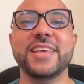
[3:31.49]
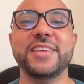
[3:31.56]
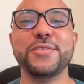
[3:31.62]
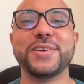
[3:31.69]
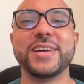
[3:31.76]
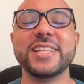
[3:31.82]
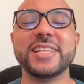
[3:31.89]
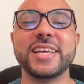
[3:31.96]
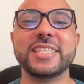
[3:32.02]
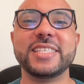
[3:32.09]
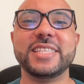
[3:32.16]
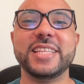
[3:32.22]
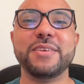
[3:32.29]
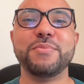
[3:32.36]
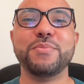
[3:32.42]
You can
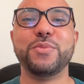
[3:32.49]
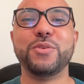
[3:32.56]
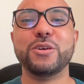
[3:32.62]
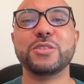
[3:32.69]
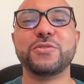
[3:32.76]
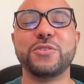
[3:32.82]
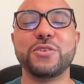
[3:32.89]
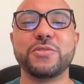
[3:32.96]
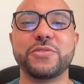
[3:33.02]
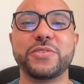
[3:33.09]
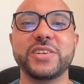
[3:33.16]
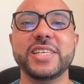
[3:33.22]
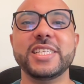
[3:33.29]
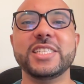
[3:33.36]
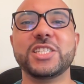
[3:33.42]
get them both for
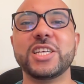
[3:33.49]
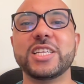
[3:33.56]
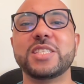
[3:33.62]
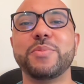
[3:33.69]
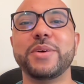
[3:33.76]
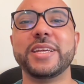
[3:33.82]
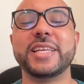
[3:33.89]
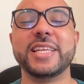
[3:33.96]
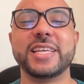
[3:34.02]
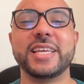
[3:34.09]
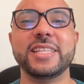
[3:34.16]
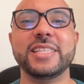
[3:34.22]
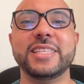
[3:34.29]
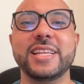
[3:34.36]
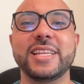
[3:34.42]
free just by
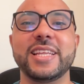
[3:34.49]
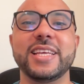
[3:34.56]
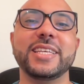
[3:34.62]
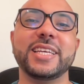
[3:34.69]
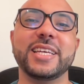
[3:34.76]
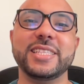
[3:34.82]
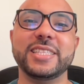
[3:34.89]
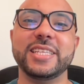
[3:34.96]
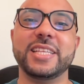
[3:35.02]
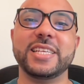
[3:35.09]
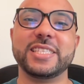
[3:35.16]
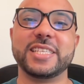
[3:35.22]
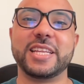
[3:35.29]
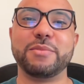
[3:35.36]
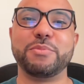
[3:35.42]
clicking the link in the
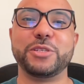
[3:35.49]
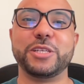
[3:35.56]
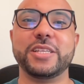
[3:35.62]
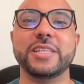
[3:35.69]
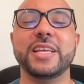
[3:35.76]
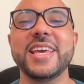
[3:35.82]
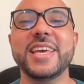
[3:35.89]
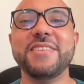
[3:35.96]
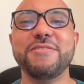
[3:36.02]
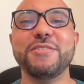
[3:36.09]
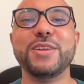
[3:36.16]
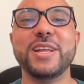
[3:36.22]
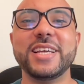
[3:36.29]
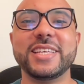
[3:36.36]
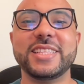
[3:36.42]
description. If you
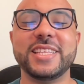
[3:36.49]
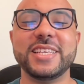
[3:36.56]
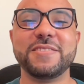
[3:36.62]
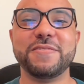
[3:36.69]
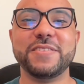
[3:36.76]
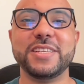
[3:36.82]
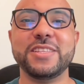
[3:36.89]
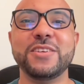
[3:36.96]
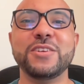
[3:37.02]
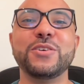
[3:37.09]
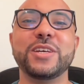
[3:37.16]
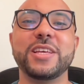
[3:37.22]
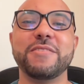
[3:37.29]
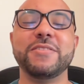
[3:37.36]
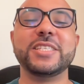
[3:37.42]
like this video,
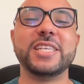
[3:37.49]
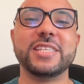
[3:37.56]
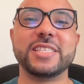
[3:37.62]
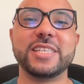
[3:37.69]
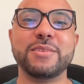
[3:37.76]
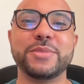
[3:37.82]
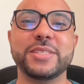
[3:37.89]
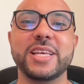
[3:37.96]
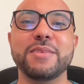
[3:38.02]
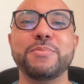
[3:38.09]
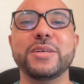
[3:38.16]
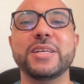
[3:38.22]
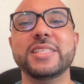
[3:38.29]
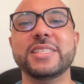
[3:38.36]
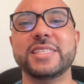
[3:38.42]
give it a thumbs
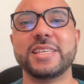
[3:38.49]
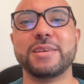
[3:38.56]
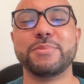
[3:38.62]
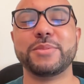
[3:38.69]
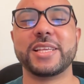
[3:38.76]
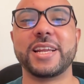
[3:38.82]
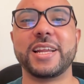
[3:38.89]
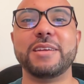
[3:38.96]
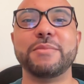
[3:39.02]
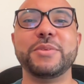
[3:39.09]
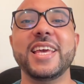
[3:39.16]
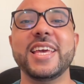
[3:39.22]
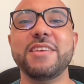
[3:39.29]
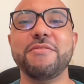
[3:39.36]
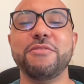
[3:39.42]
up and subscribe.
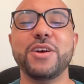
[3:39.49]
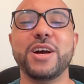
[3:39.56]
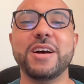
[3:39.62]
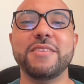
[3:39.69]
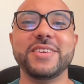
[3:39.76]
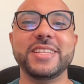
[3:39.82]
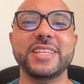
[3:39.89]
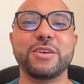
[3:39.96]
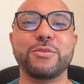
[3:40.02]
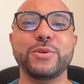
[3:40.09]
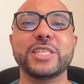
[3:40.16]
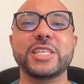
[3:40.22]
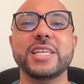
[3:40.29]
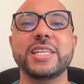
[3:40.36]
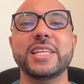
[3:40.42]
If you have any
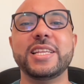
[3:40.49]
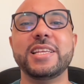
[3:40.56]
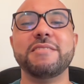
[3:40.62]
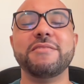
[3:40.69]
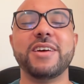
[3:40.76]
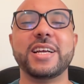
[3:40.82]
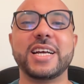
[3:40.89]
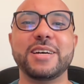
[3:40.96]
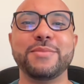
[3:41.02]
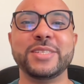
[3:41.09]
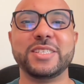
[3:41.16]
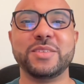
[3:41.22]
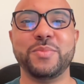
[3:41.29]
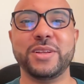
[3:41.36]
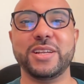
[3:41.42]
question, leave a
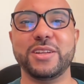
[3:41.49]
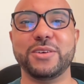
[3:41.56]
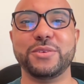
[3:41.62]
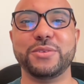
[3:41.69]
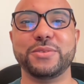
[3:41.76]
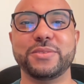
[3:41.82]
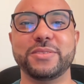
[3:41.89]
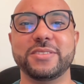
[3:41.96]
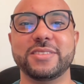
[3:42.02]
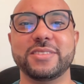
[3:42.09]
comment below.